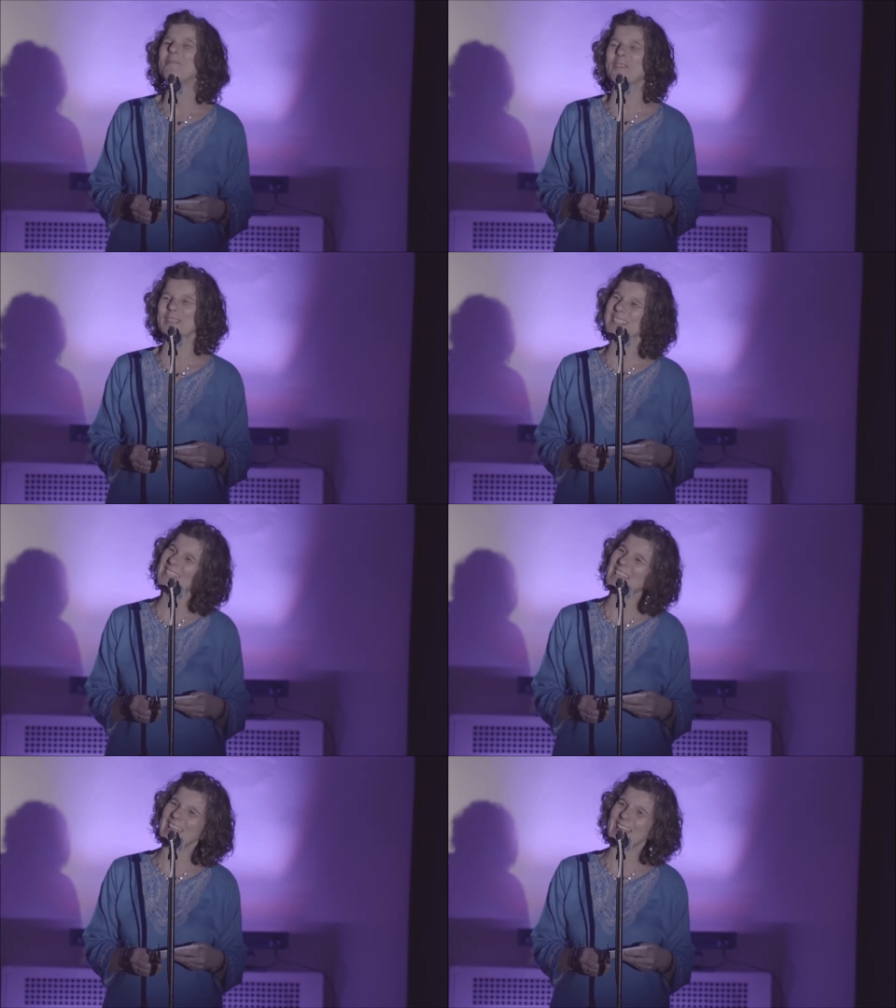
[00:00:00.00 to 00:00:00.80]
First
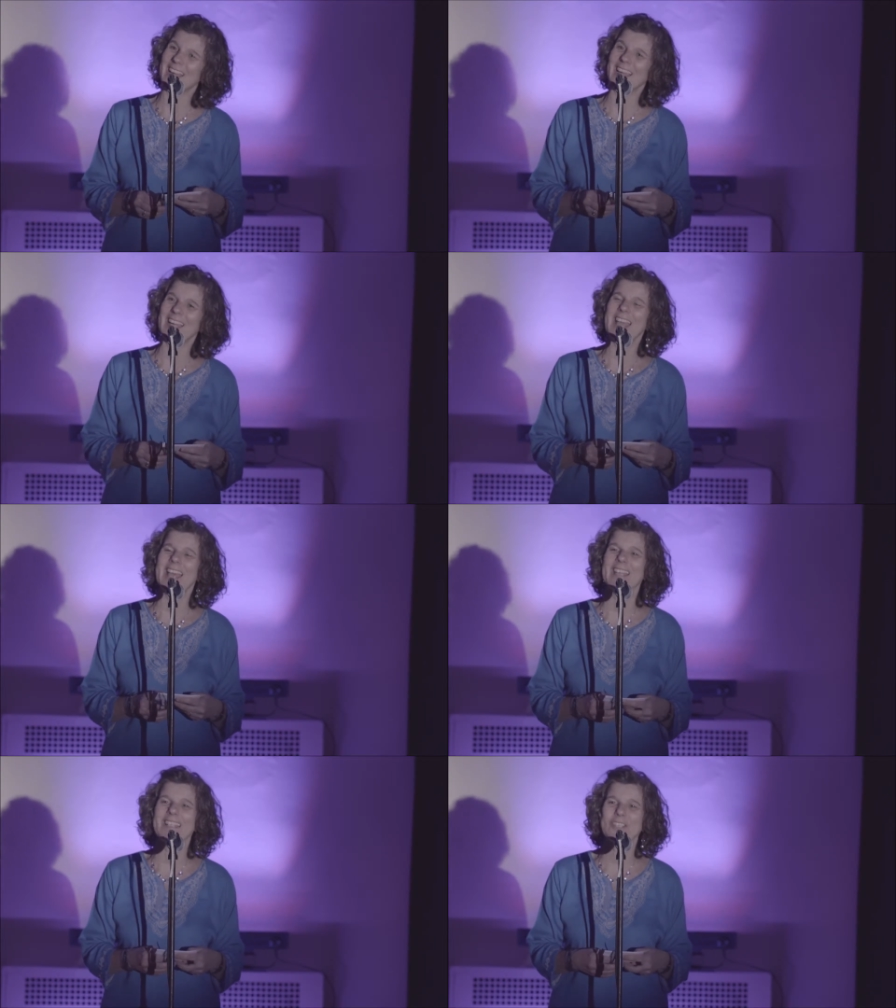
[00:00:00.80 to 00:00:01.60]
Care,
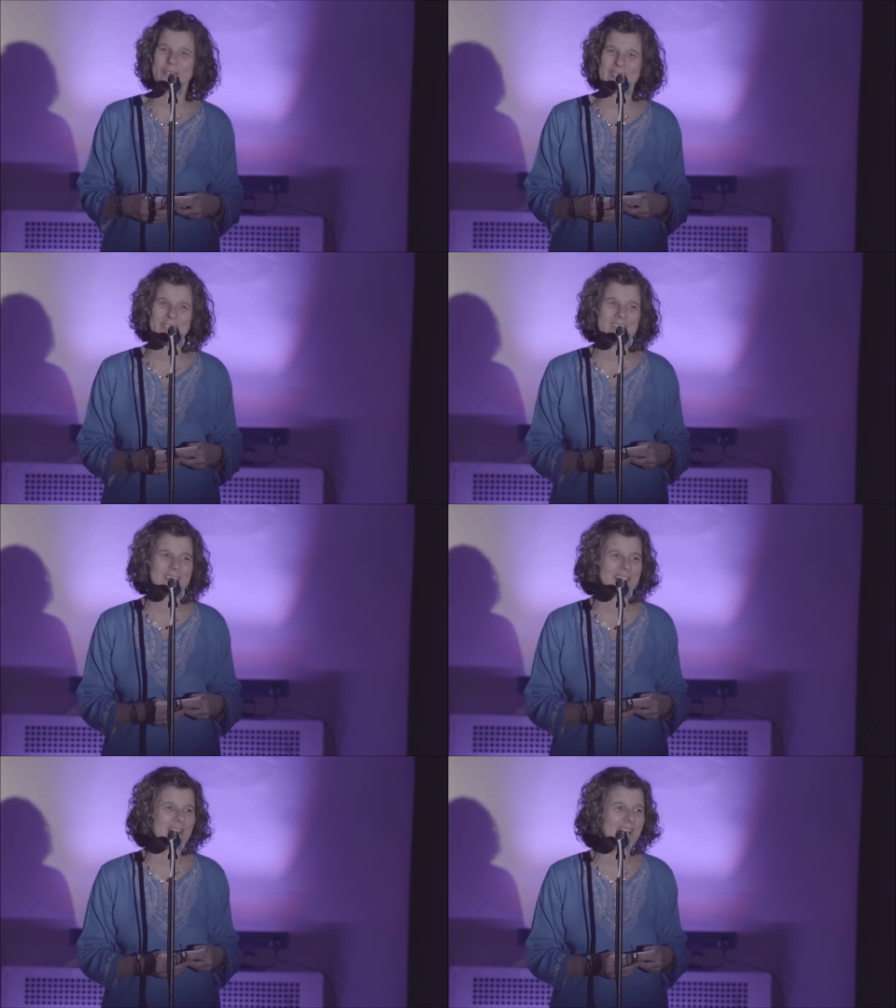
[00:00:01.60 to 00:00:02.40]
and Trio
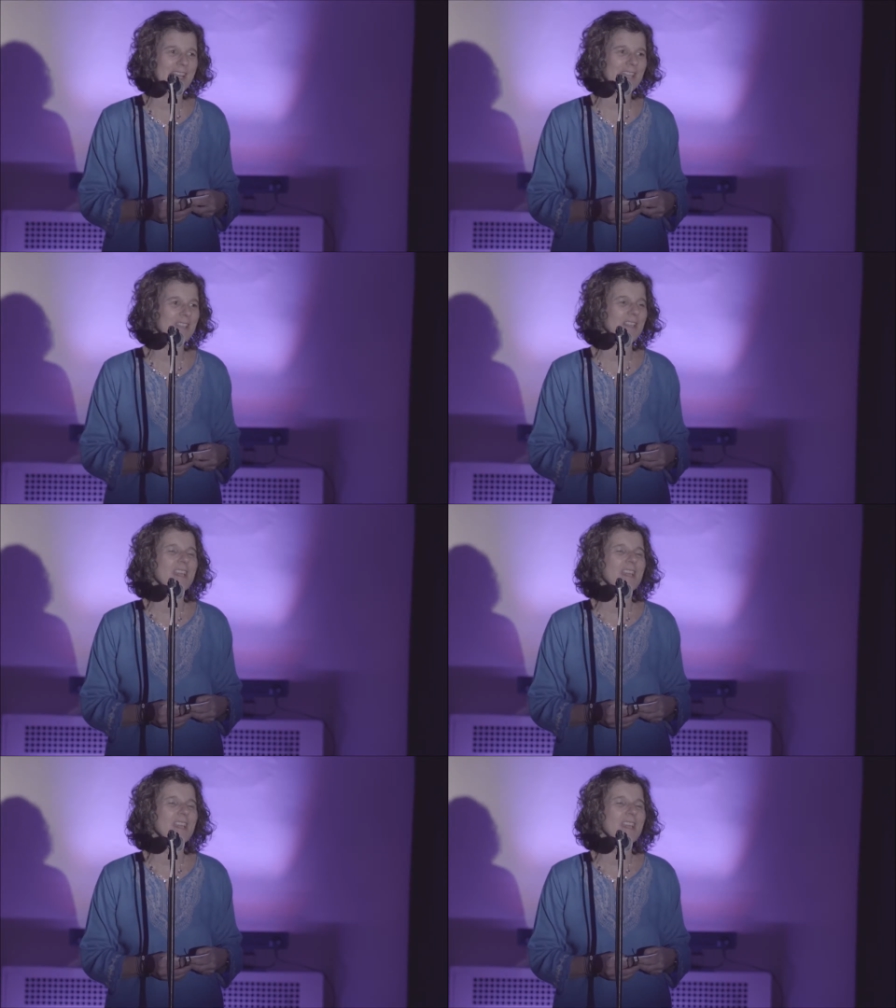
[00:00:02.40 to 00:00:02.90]
Design.